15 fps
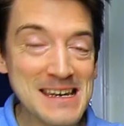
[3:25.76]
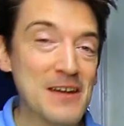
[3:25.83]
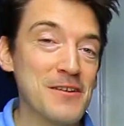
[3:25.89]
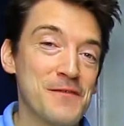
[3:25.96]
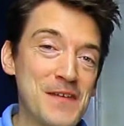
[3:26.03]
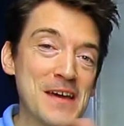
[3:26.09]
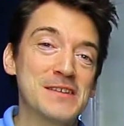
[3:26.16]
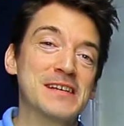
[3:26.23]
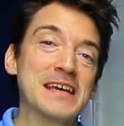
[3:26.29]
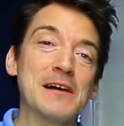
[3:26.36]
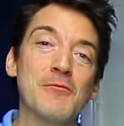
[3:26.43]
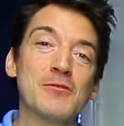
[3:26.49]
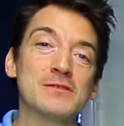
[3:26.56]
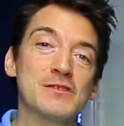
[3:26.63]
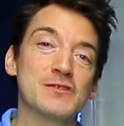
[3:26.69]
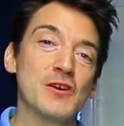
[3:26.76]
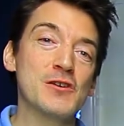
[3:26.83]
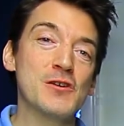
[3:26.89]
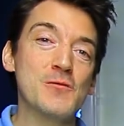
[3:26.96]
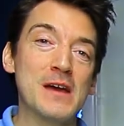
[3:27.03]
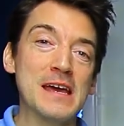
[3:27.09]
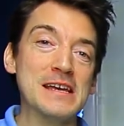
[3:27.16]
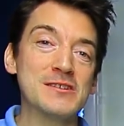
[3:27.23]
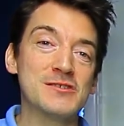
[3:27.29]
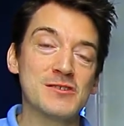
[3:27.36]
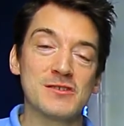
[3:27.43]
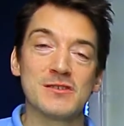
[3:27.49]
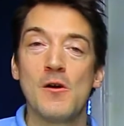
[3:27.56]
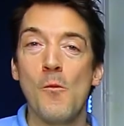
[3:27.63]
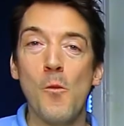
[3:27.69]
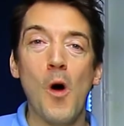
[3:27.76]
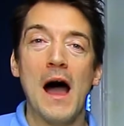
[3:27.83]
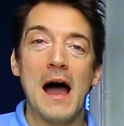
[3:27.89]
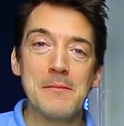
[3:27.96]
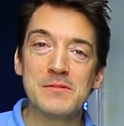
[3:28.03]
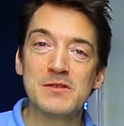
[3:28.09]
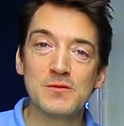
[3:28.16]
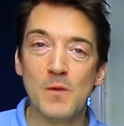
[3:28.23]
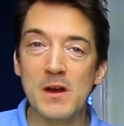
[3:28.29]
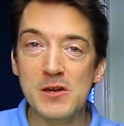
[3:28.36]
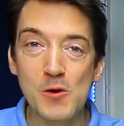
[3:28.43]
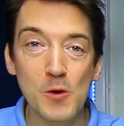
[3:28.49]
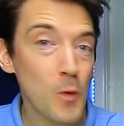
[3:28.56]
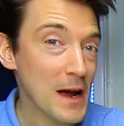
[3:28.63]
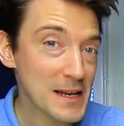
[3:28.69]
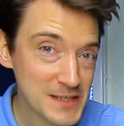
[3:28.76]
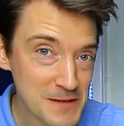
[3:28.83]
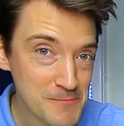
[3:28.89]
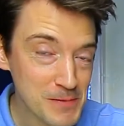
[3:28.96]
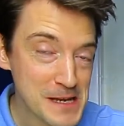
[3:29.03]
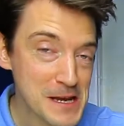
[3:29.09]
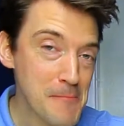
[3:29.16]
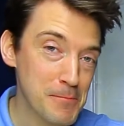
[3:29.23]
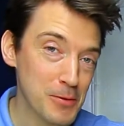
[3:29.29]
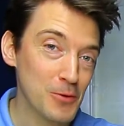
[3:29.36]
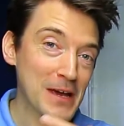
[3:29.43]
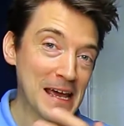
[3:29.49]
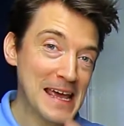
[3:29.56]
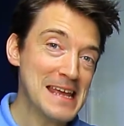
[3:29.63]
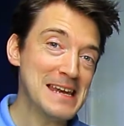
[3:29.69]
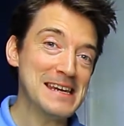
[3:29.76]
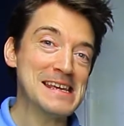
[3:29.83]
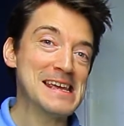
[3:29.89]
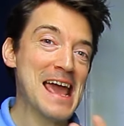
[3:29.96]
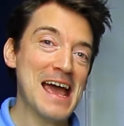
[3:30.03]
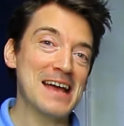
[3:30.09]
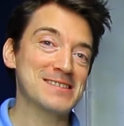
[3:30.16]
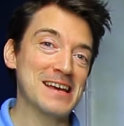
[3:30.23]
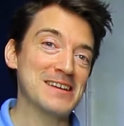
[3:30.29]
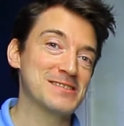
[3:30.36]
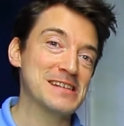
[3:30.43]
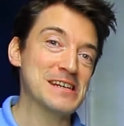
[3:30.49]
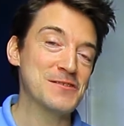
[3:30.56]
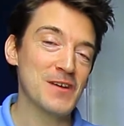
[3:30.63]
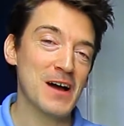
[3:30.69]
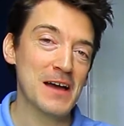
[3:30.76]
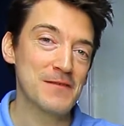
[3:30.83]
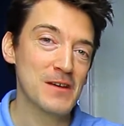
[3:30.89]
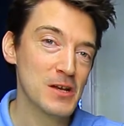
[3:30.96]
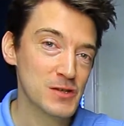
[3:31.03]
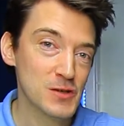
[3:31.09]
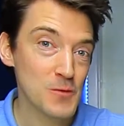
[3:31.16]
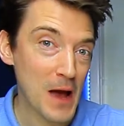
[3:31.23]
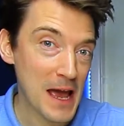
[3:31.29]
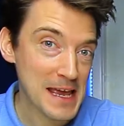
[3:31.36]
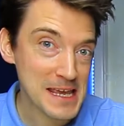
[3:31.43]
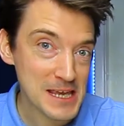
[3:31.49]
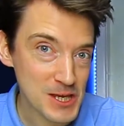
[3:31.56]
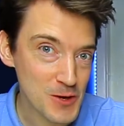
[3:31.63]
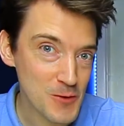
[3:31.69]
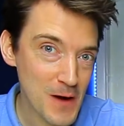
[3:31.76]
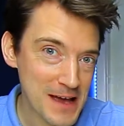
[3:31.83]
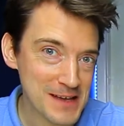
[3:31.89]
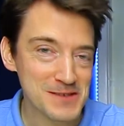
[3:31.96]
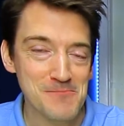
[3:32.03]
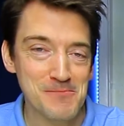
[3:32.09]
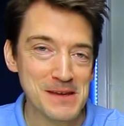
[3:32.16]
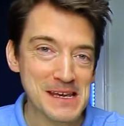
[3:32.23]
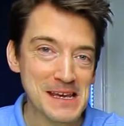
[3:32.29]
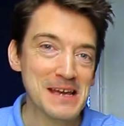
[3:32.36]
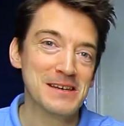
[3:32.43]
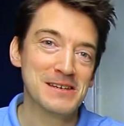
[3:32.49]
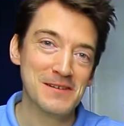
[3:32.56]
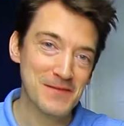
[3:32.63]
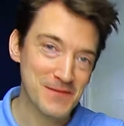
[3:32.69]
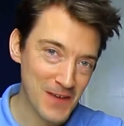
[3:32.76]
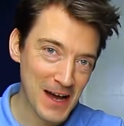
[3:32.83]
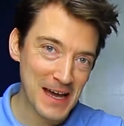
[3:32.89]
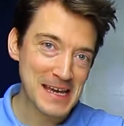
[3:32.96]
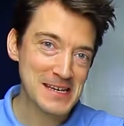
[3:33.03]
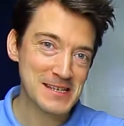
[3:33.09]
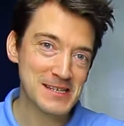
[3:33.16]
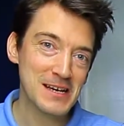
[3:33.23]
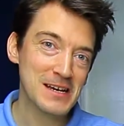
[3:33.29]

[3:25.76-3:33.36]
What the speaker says: Now the first thing I want to show you is just what happens when you quite simply plug in the SSD drive to a USB device.